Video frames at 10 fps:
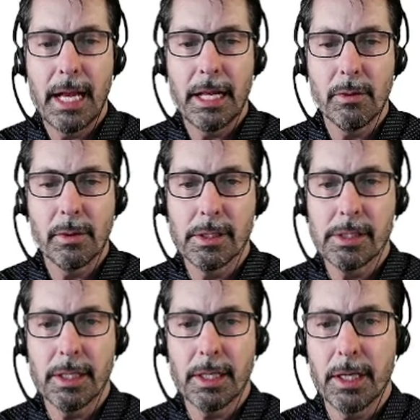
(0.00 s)
And you could
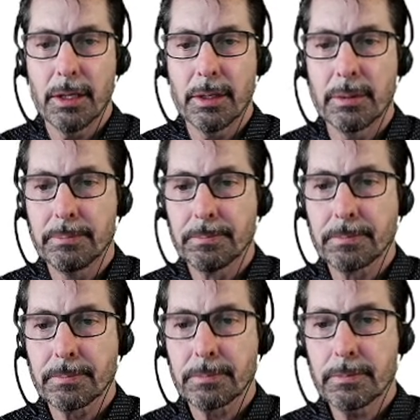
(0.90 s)
see here
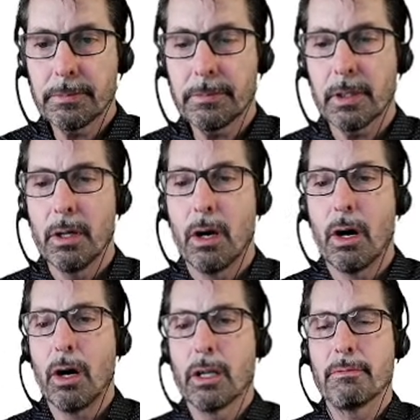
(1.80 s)

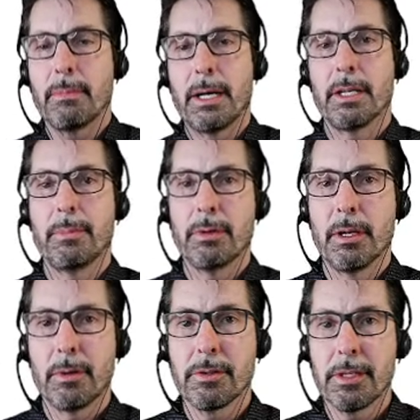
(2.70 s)
all of my W
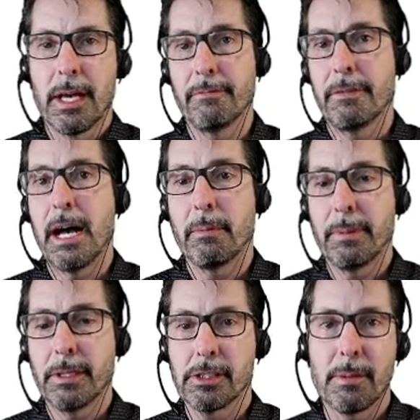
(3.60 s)
numbers have now
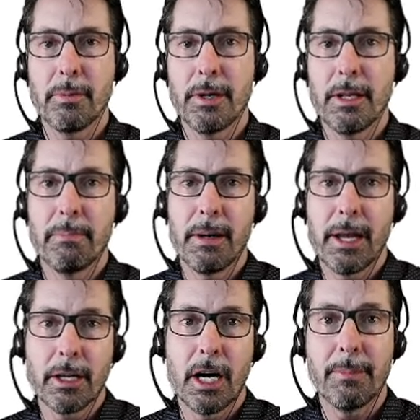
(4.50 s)
been separated
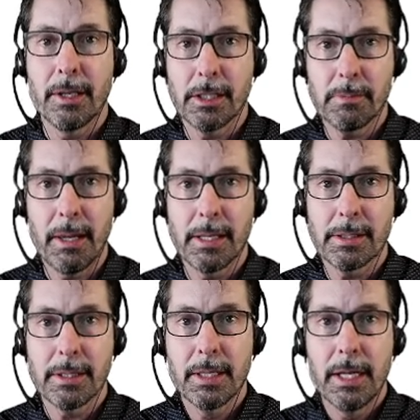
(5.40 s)
by a comma and
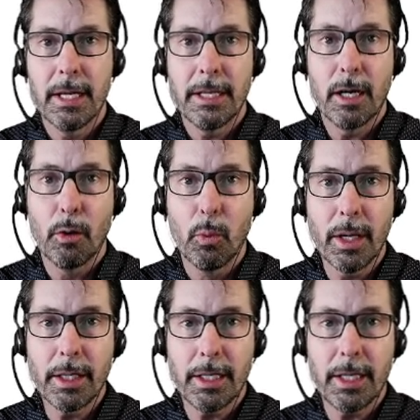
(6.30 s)
space. Now,
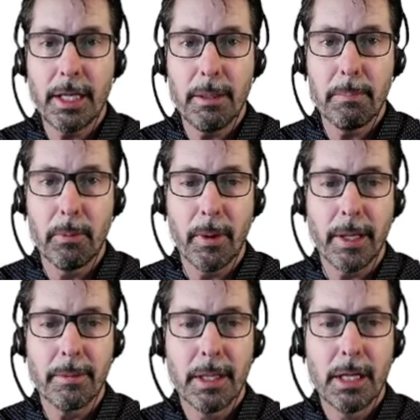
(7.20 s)
one key
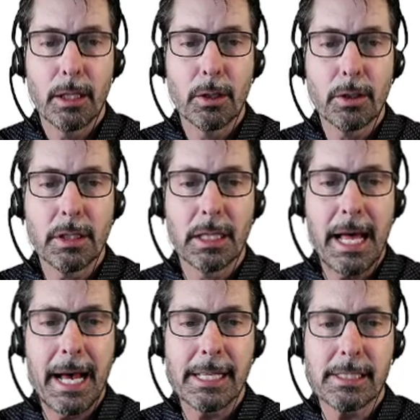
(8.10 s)
point, look at the
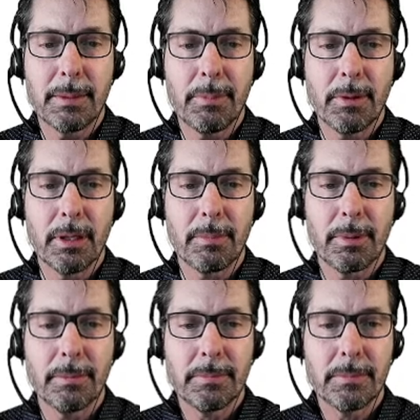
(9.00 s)
last W
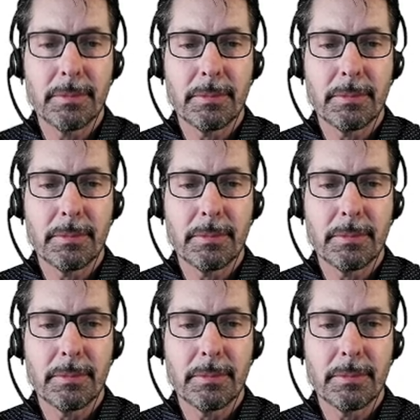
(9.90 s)
number.